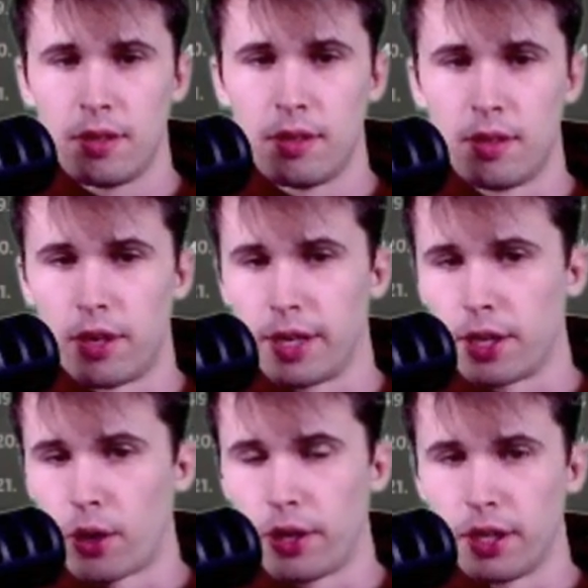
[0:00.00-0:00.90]
All right,
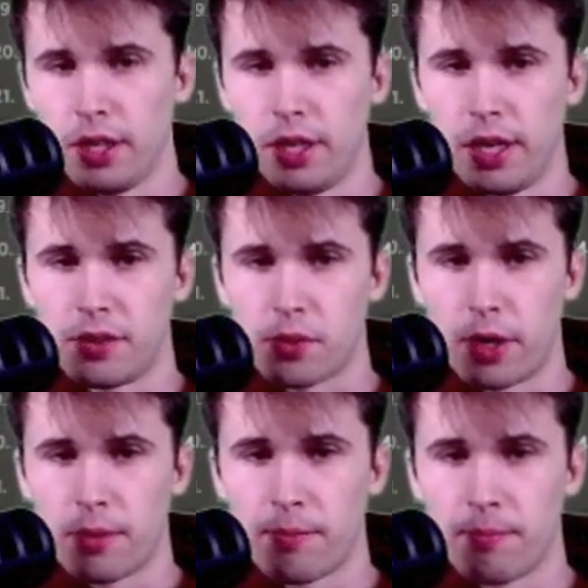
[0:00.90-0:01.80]
guarding the e8
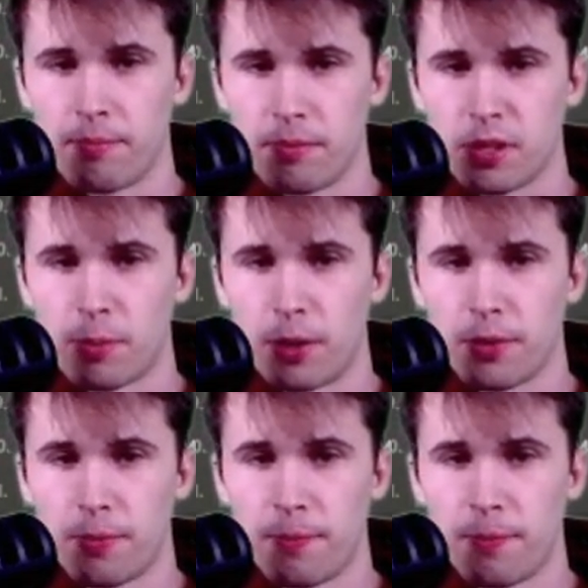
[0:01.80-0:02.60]
square. Smart.